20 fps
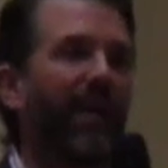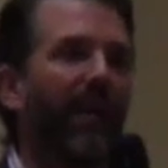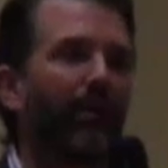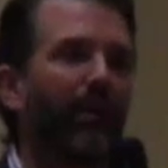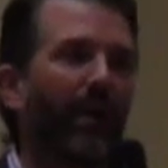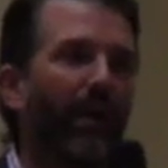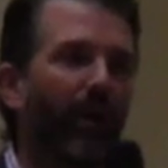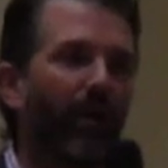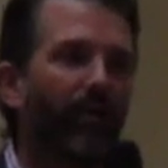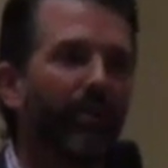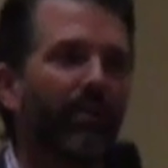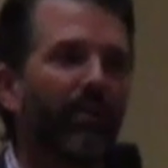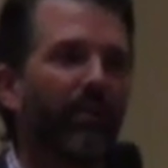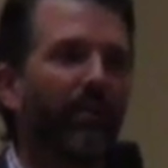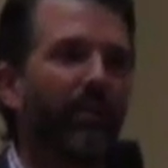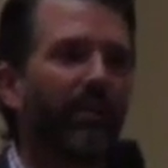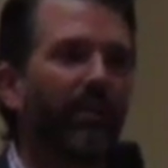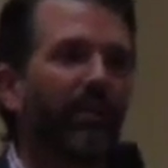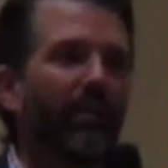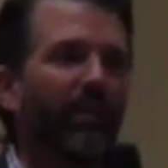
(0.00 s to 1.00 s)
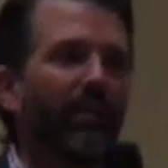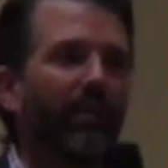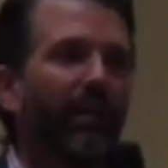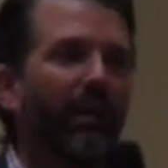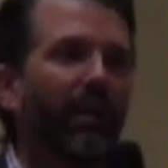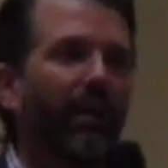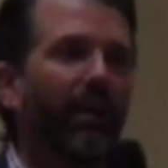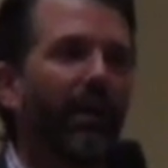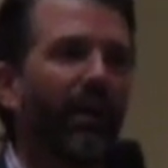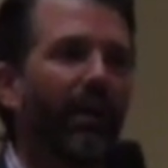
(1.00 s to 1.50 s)
it out
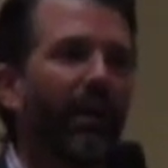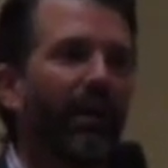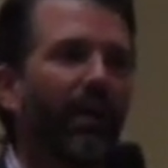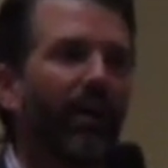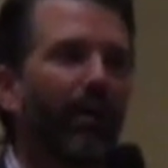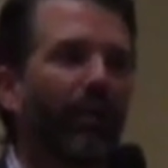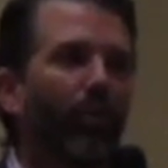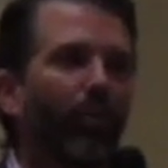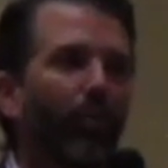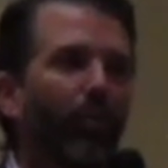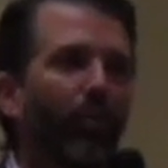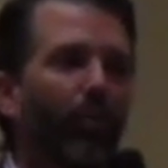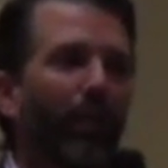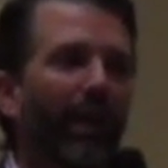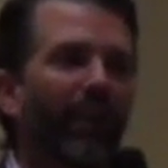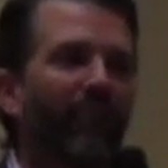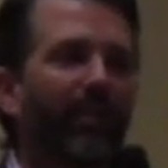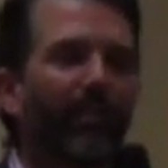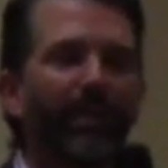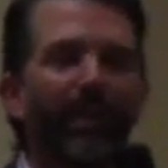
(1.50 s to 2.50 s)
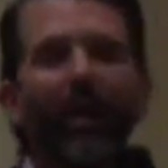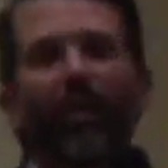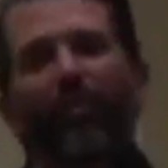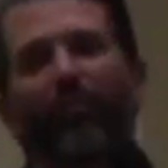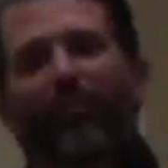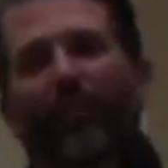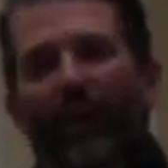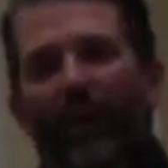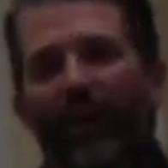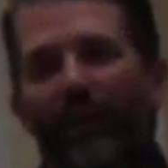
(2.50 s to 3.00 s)
loud. We have to be
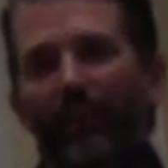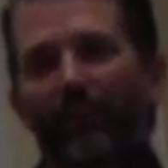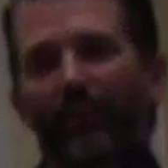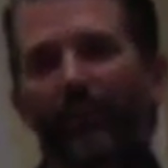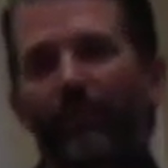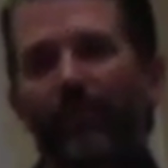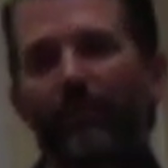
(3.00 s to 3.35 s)
unafraid.